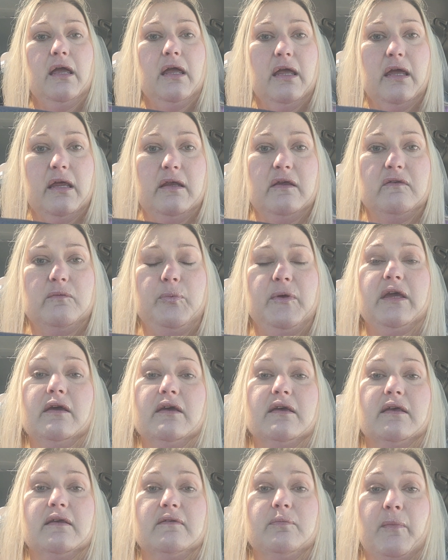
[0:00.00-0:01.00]
it is
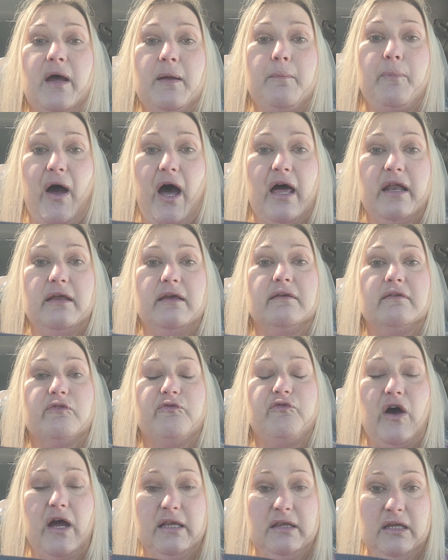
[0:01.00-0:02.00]
because my body is
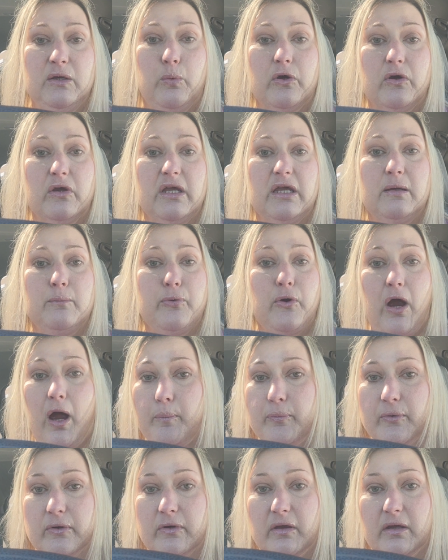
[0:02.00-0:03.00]
finally working
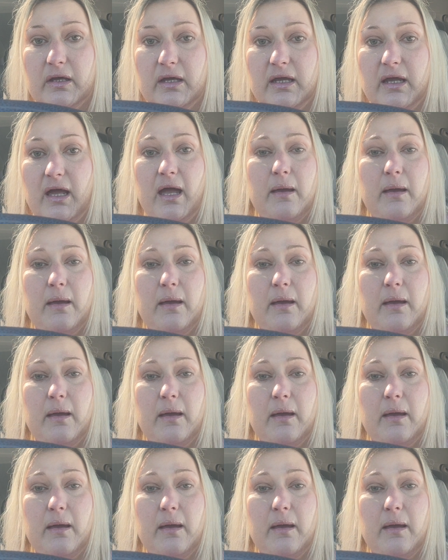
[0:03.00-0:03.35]
properly.